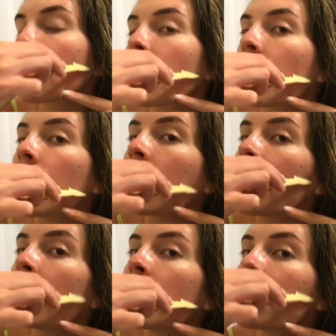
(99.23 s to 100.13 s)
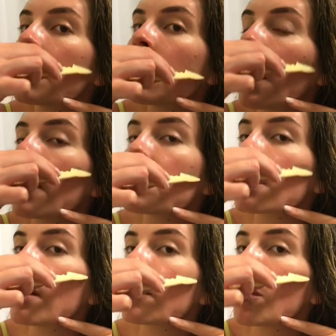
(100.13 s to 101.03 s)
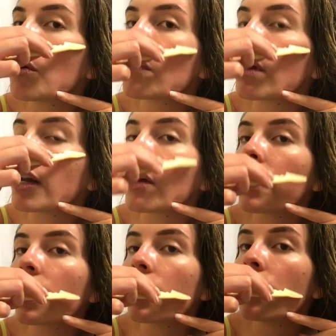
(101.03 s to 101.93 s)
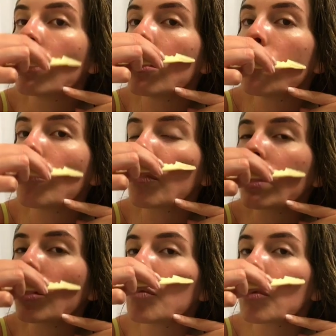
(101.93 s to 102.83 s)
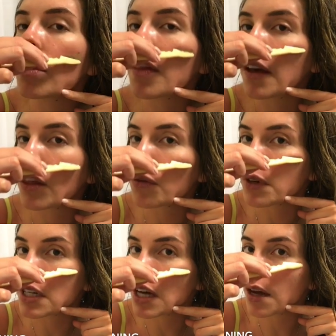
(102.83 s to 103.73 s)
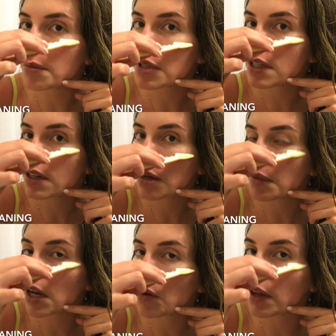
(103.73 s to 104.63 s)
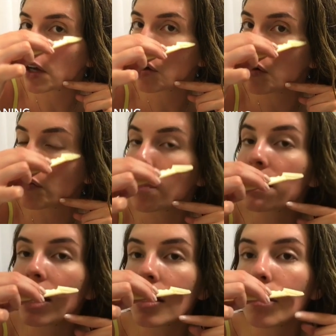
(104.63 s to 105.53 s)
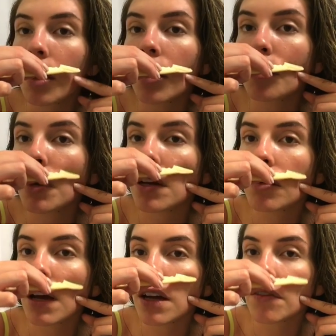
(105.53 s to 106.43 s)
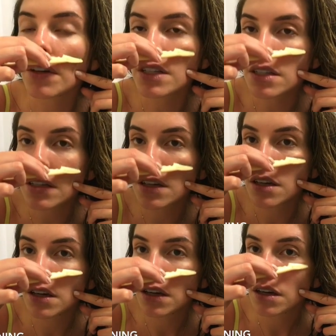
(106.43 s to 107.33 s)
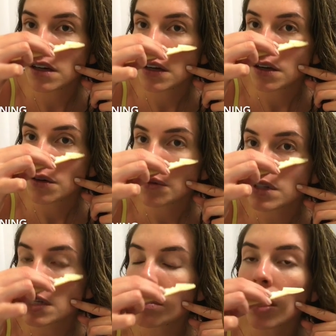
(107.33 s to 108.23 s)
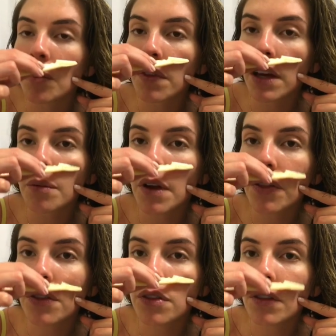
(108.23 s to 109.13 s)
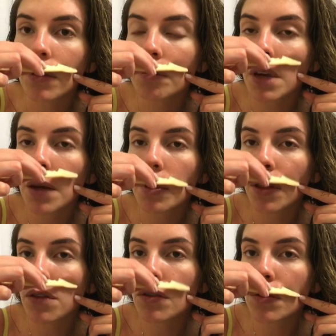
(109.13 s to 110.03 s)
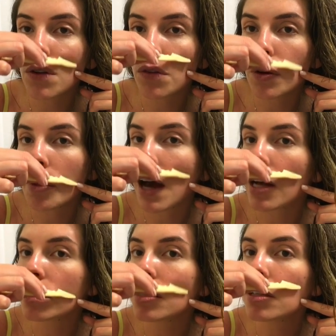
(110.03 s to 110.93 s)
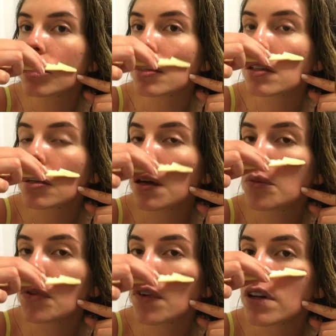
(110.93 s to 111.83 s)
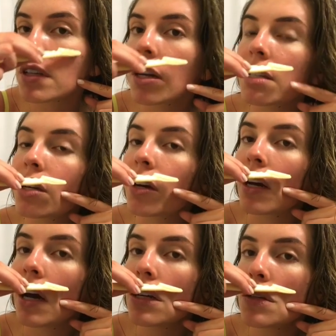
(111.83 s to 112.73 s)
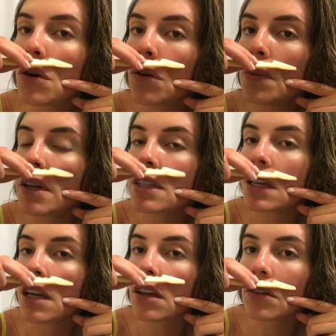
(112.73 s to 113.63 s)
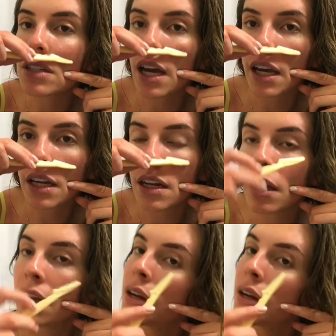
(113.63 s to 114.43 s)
And I just kind of go over an area, really no more than like 3 times. I mean, I don't like over obsess about it, but kind of that's, once I'm done with like about maybe 2 to 3 passes, I move on to the next area. I just hold my skin a little tight.